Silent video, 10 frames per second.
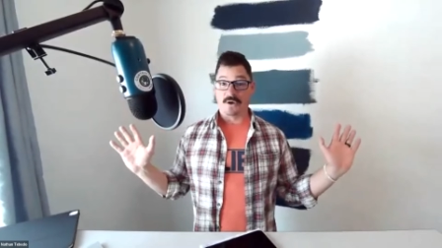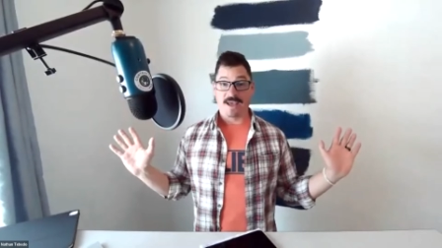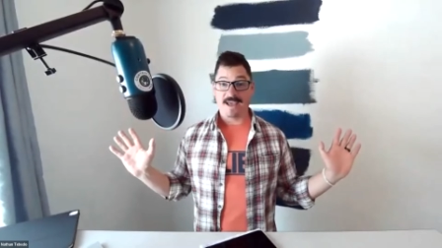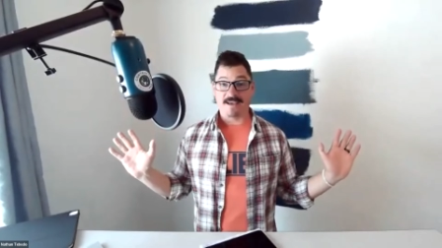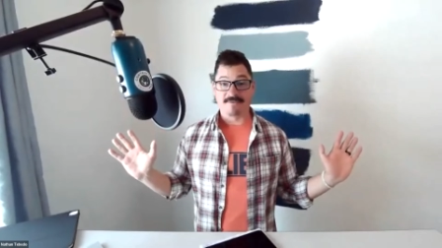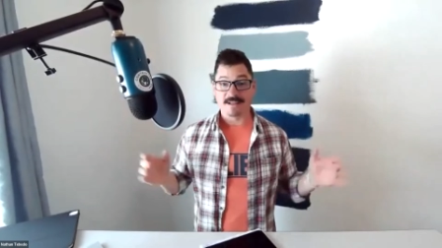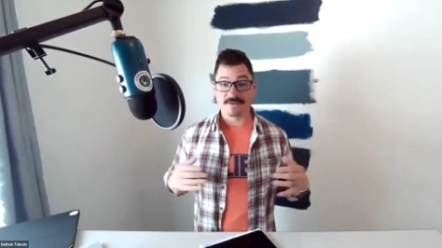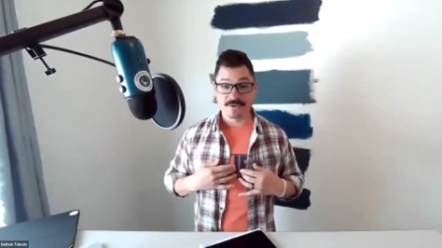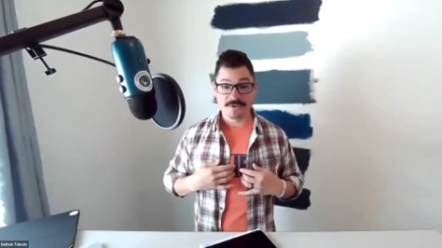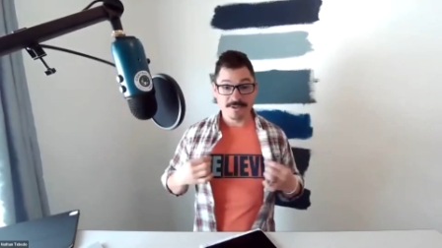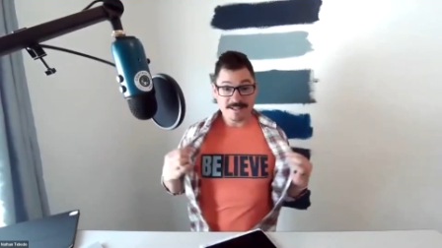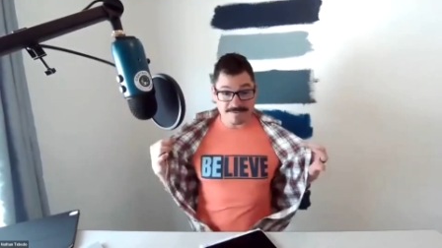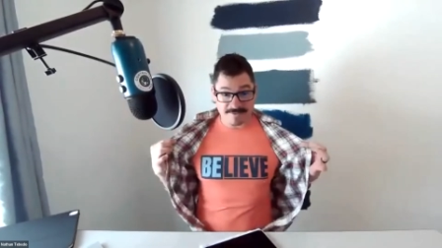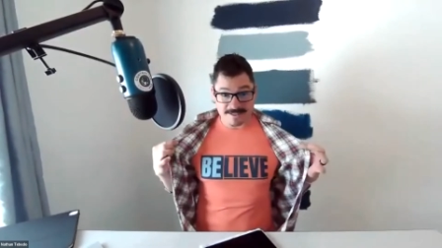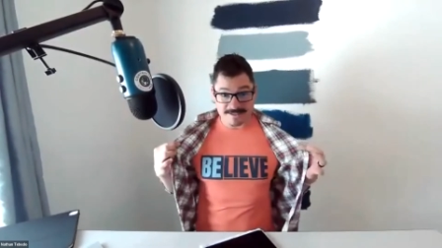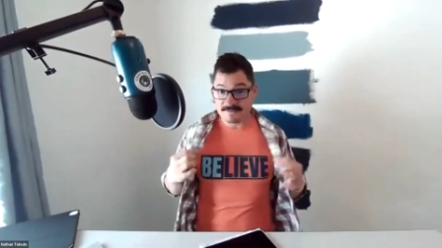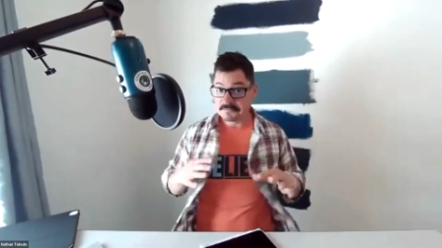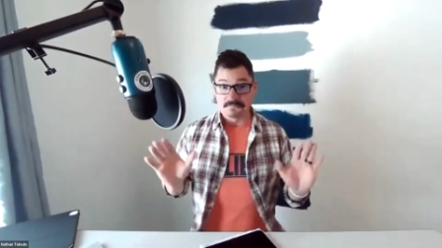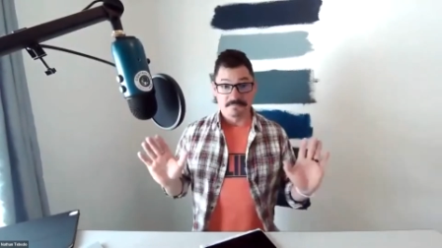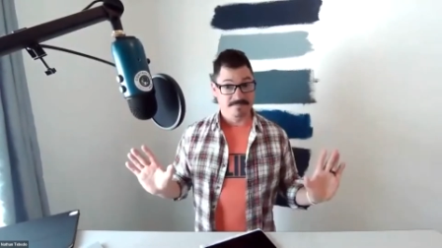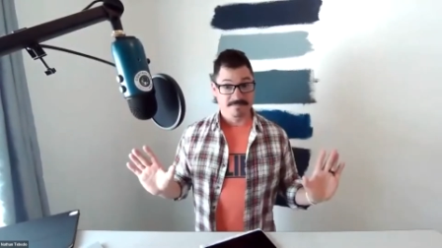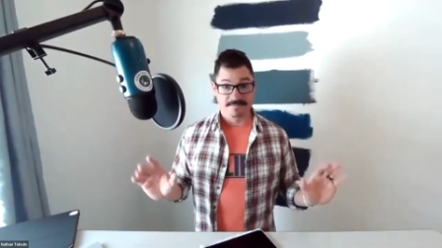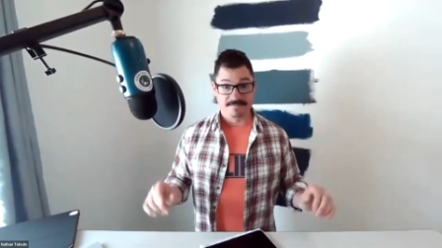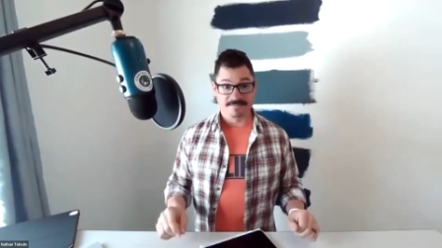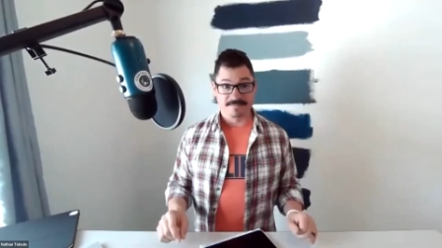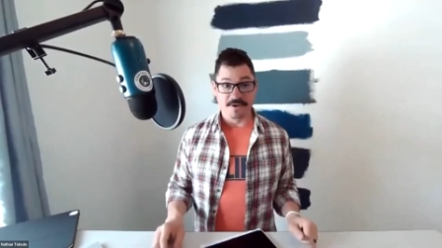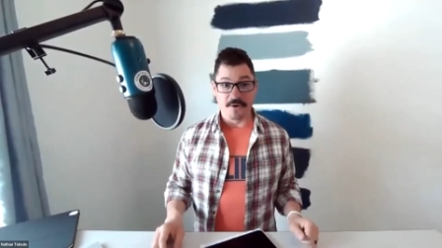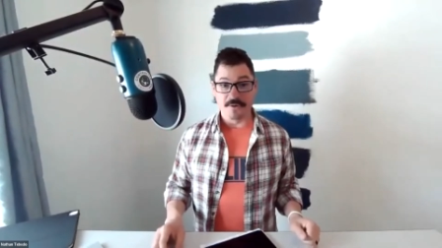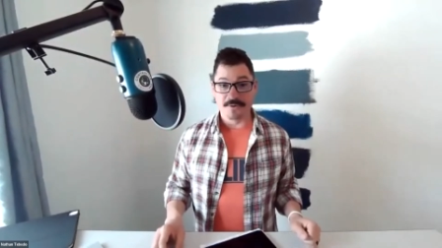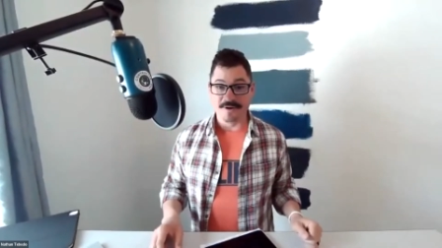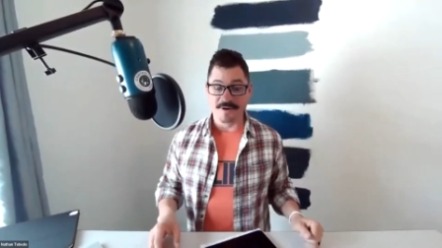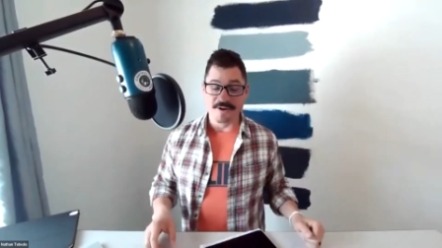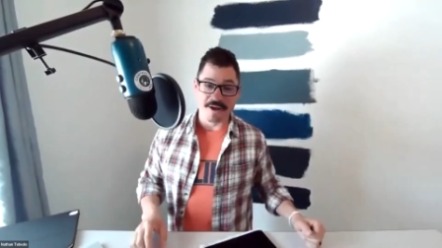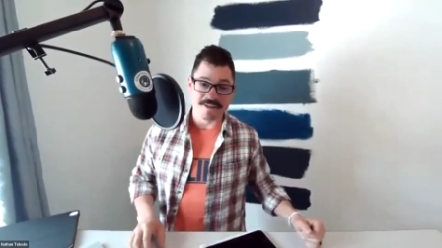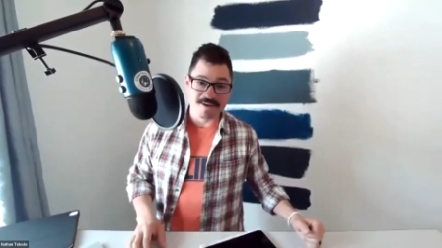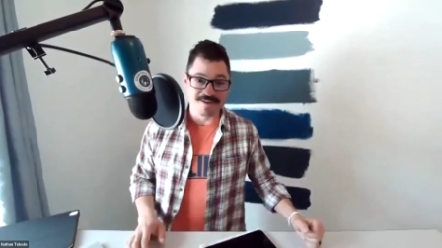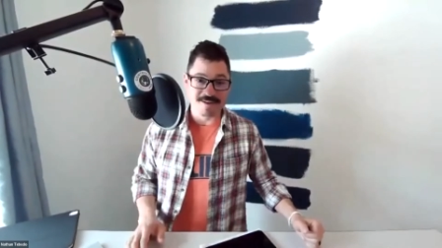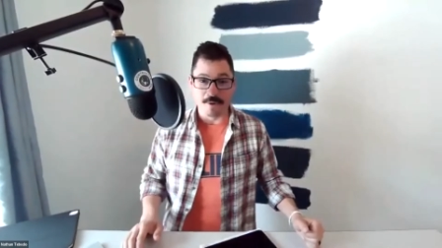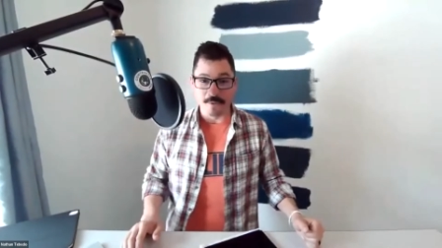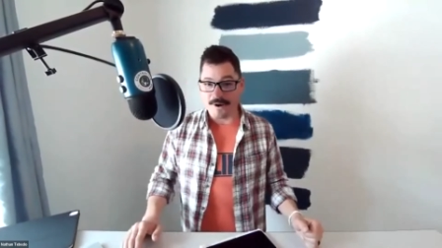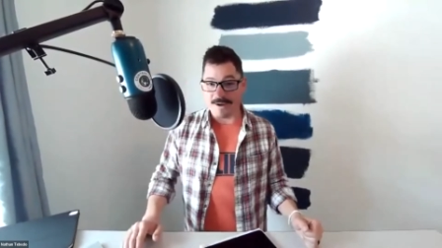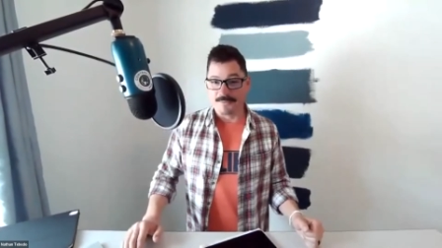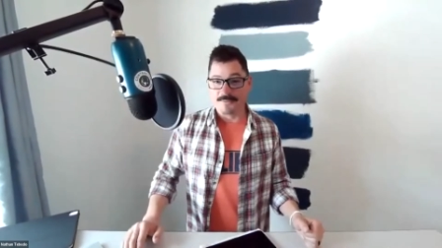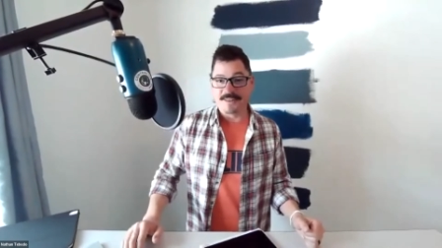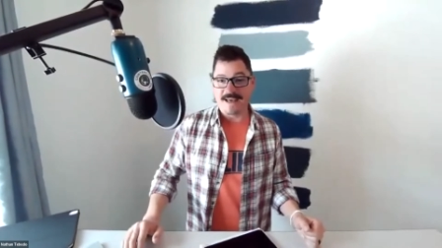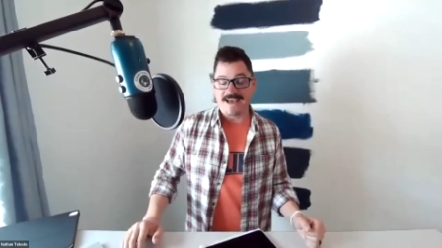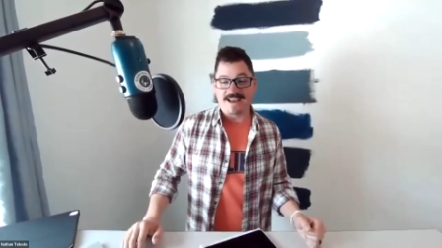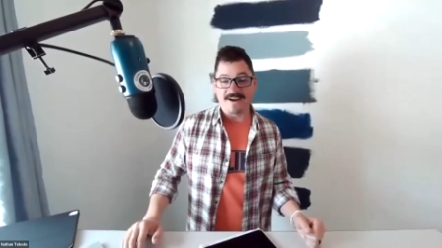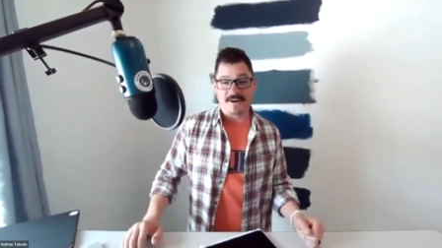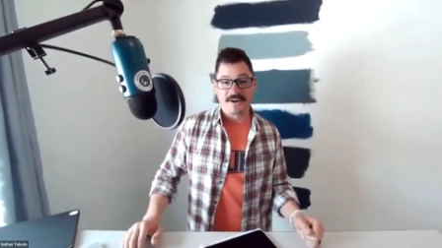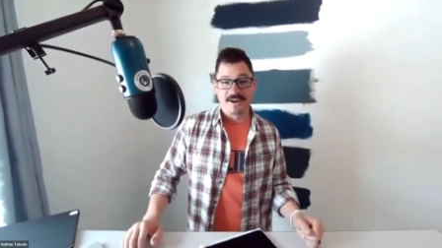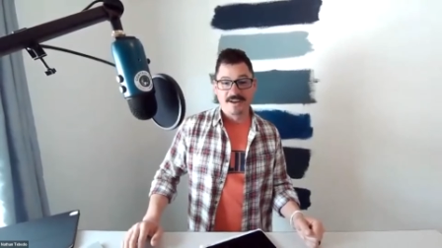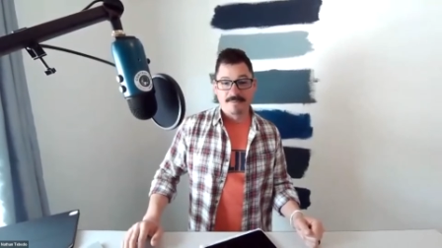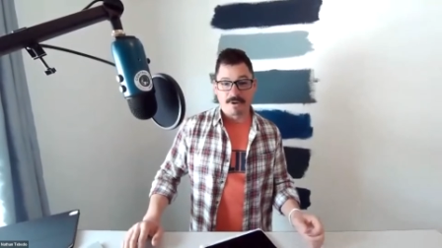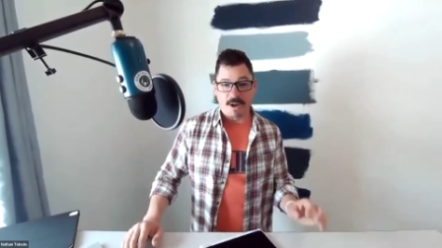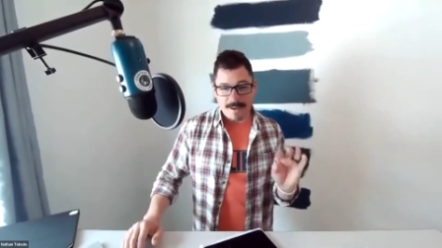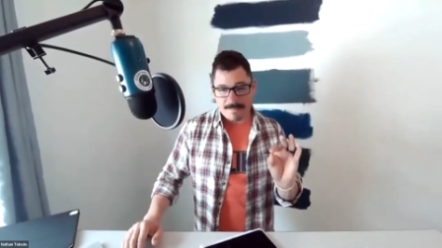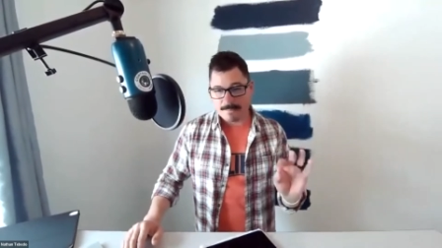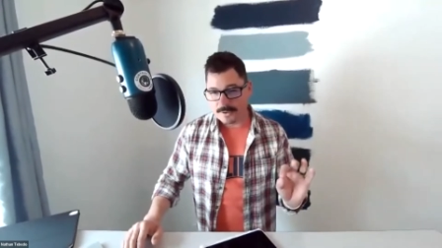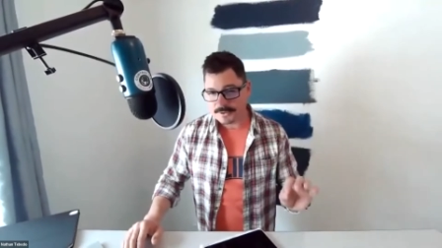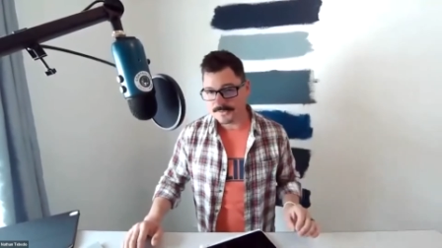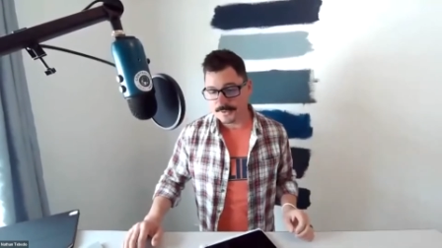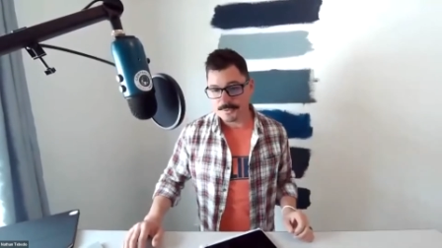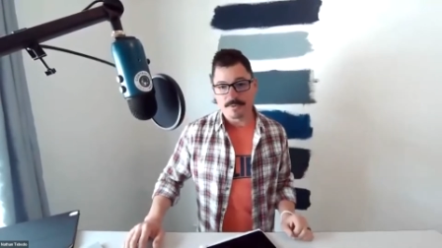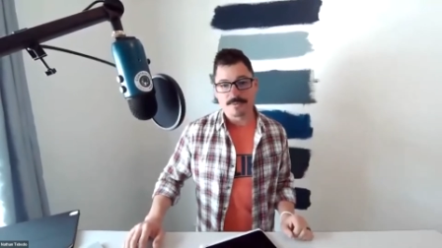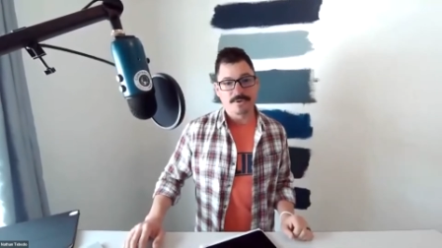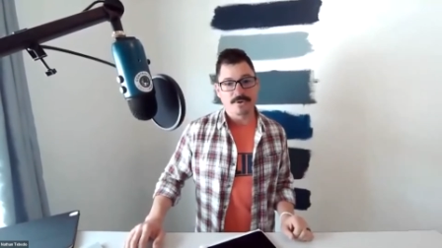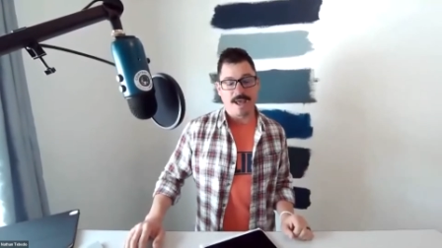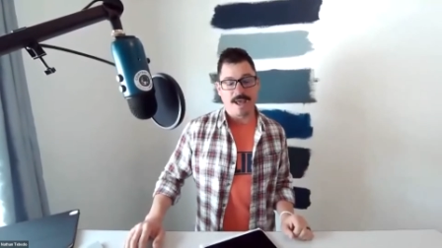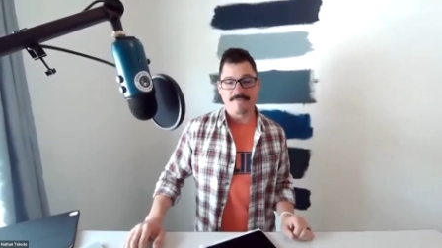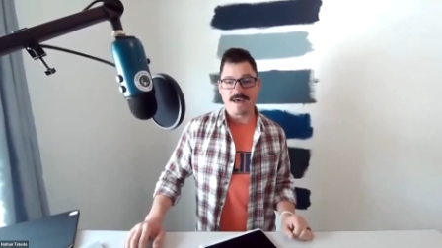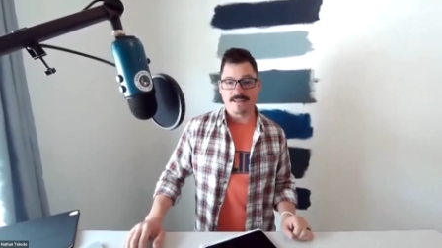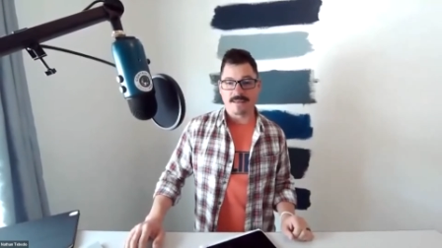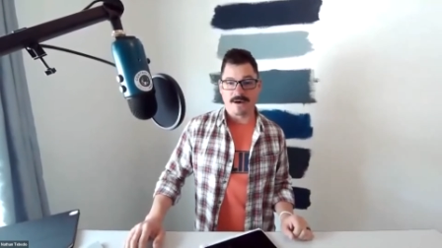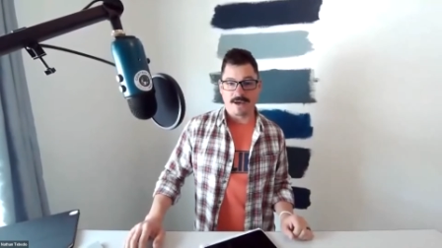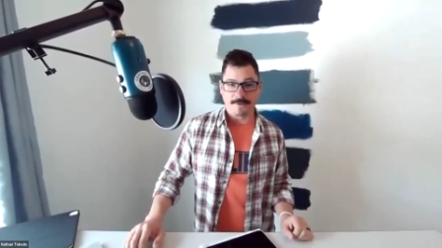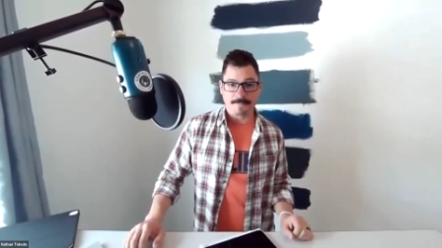Hey, if that's what you believe in, no problem with that here. But I'll bet most of you probably don't have that thought.